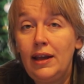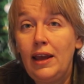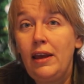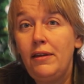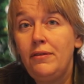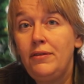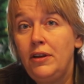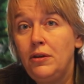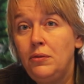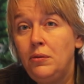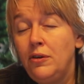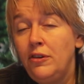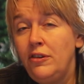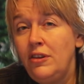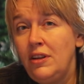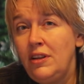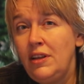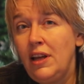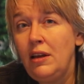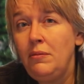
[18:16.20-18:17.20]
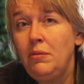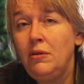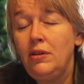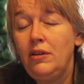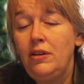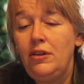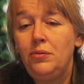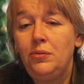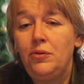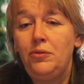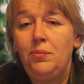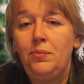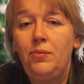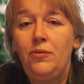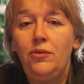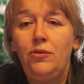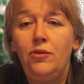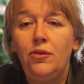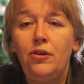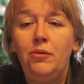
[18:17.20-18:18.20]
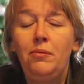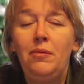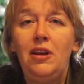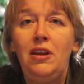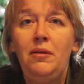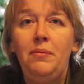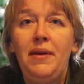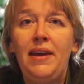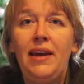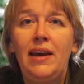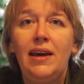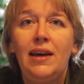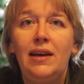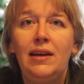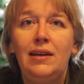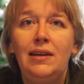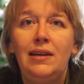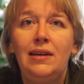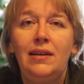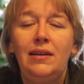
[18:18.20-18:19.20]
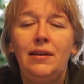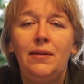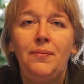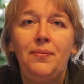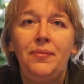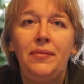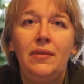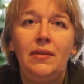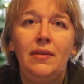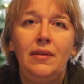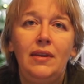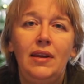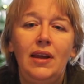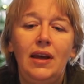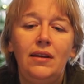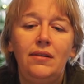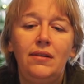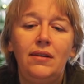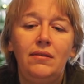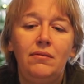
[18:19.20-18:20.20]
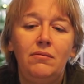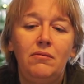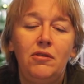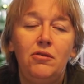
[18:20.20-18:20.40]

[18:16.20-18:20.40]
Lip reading: if there was a table, it would normally be as a